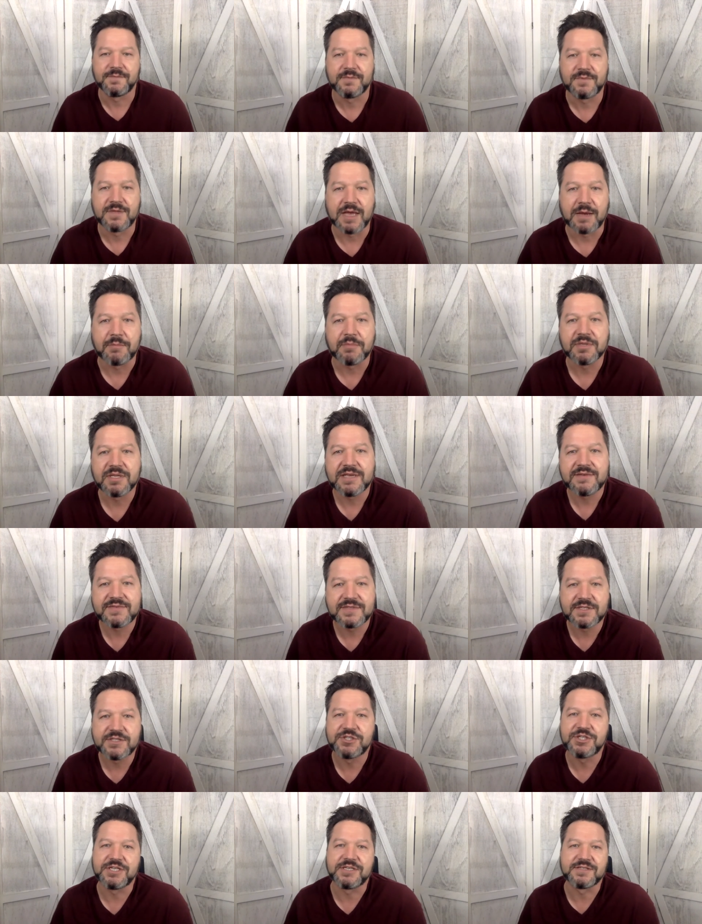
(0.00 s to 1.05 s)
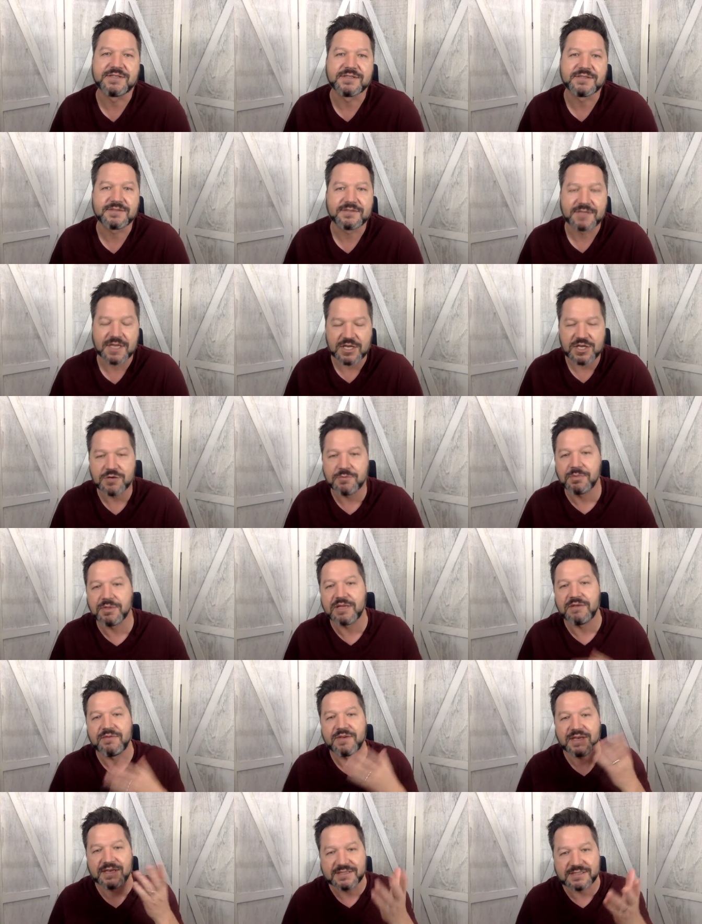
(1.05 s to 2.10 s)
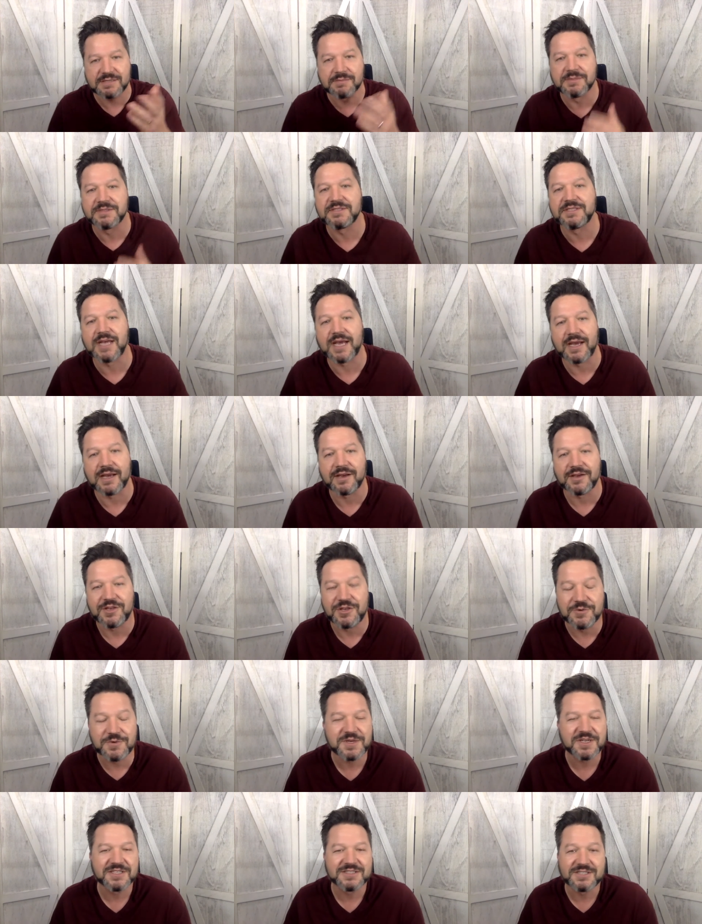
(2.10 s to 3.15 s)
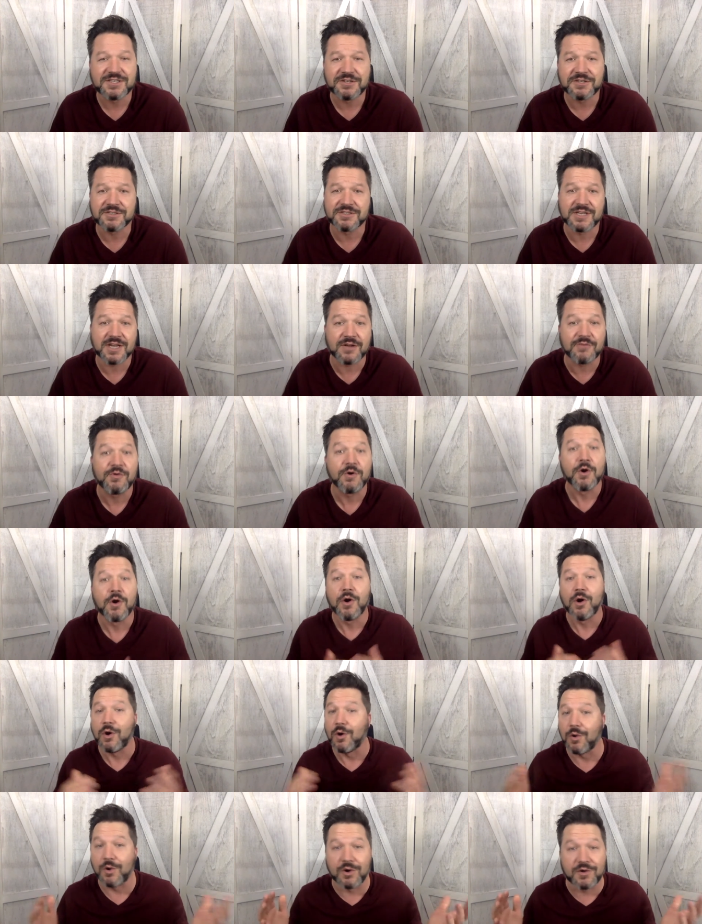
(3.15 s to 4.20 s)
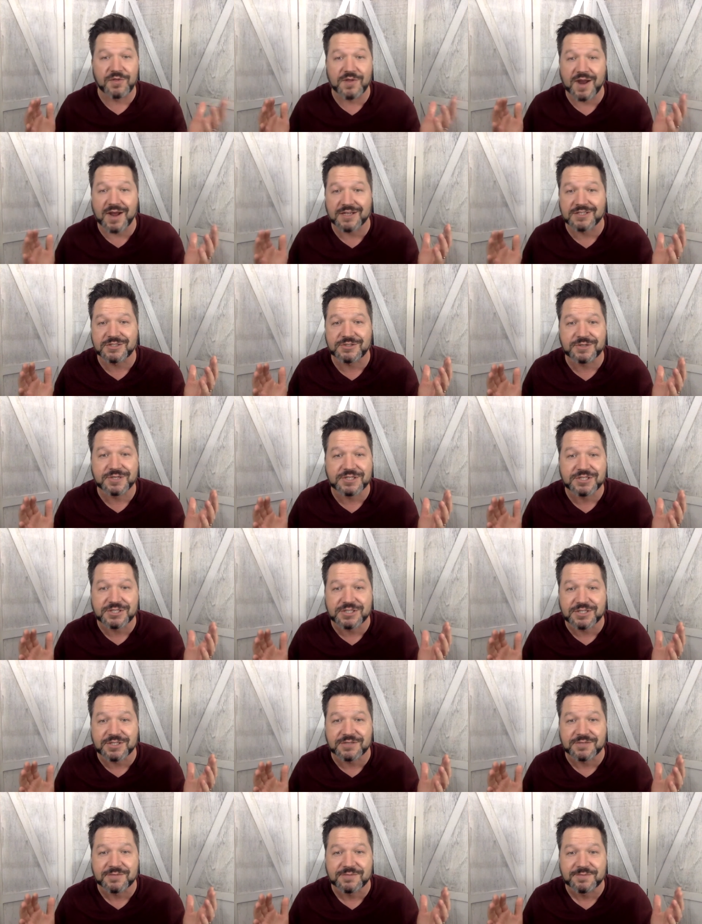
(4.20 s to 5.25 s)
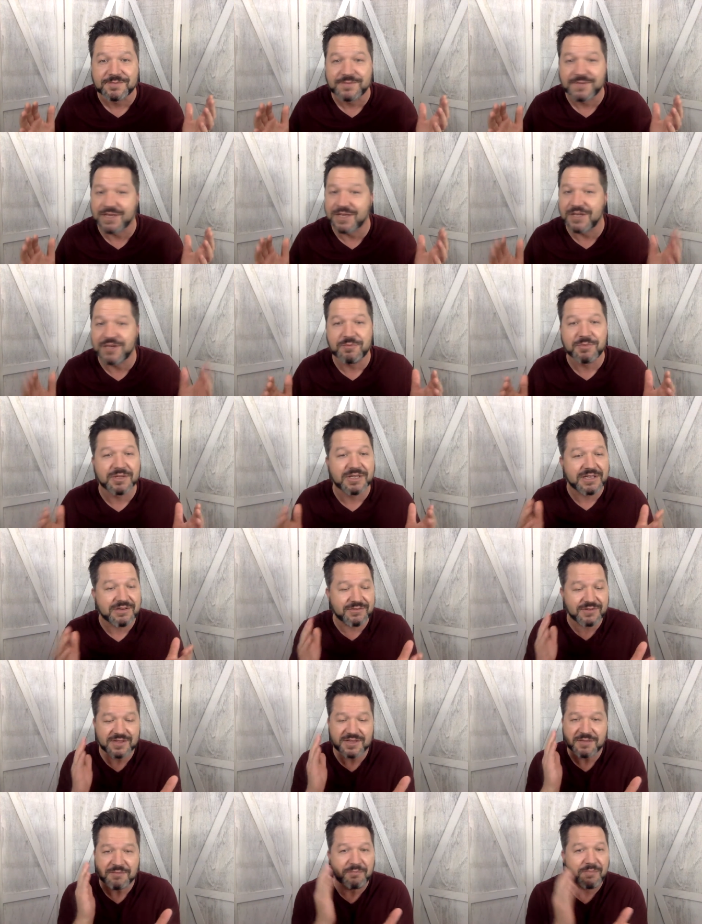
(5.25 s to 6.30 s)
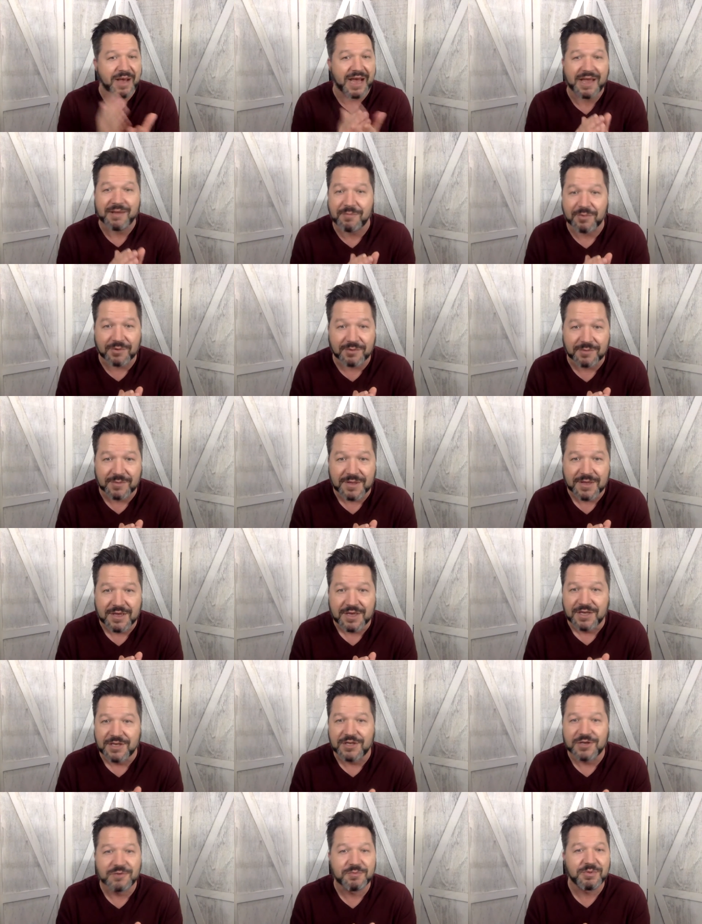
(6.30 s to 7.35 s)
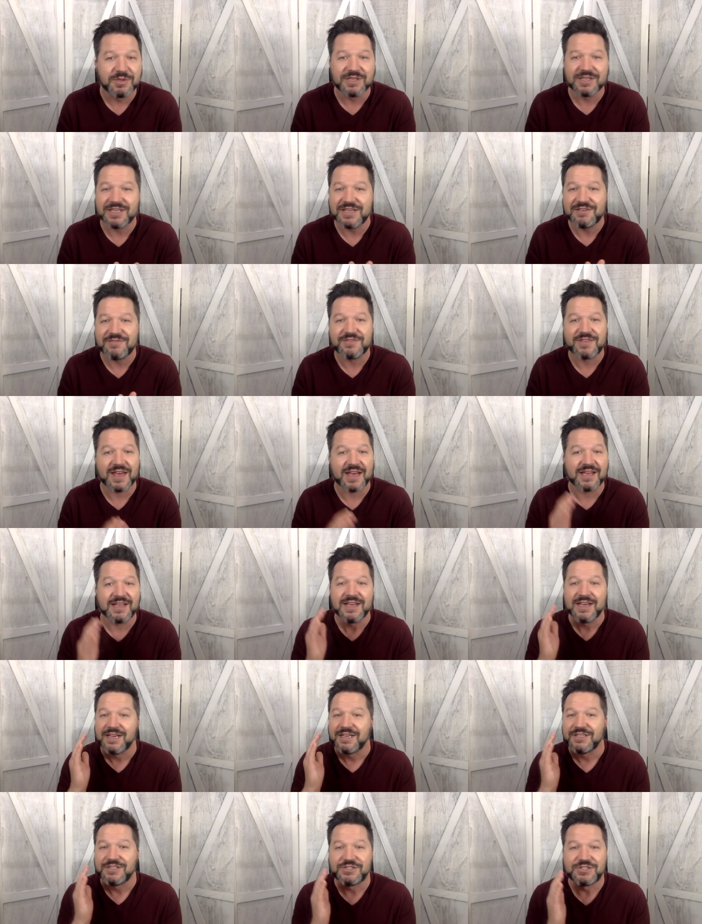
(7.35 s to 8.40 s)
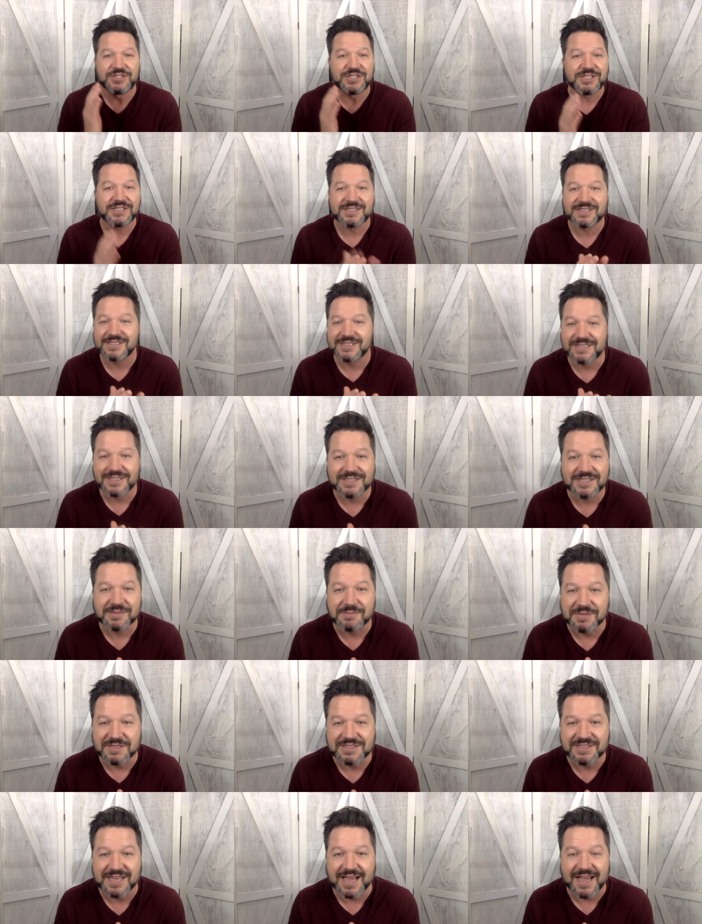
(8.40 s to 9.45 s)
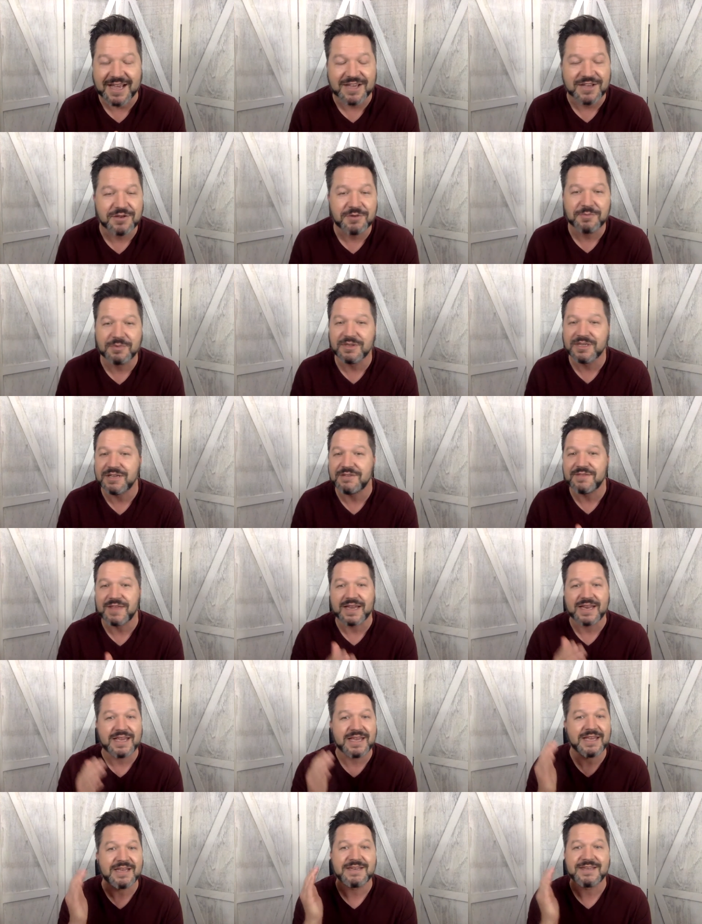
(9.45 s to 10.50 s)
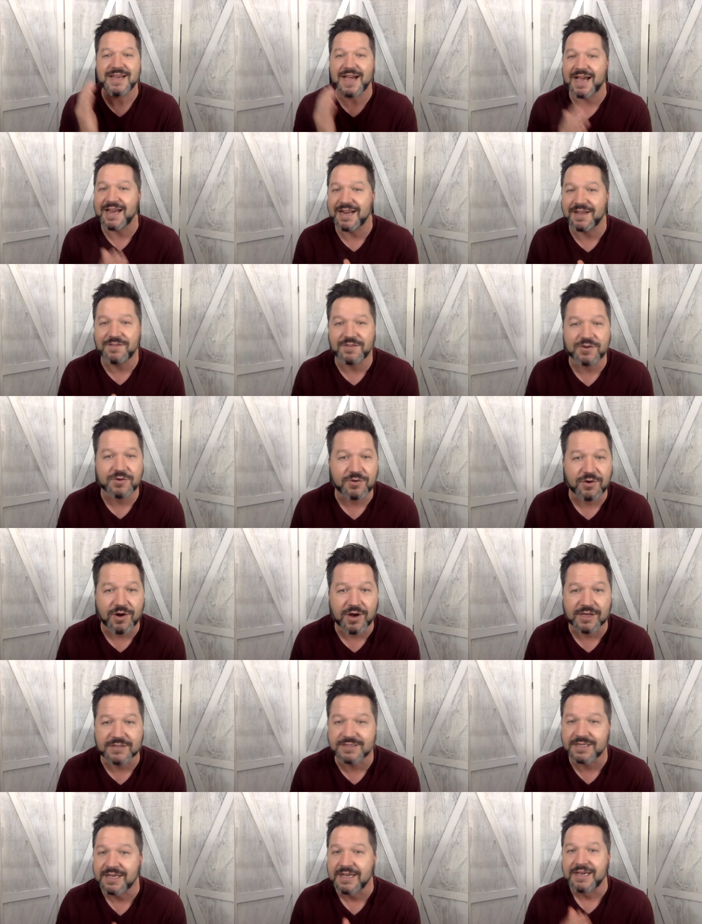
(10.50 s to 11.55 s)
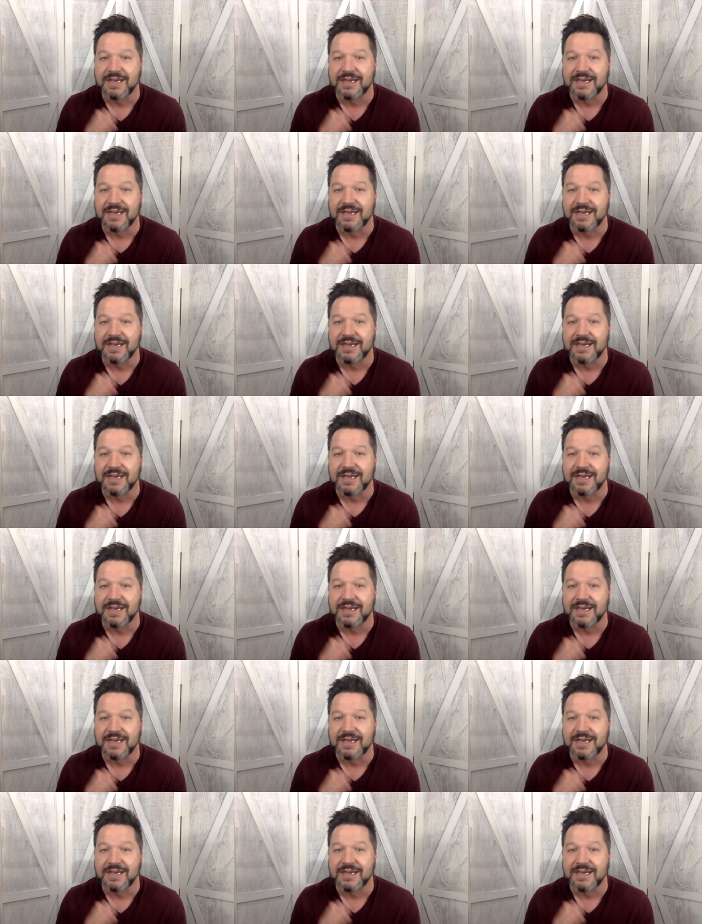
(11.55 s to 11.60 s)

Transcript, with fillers: that believes in Jesus, that you believe he's the Messiah, you would consider yourself Orthodox Christian that you believe in the Bible. You believe that Jesus is the Messiah. You believe that he died on the cross.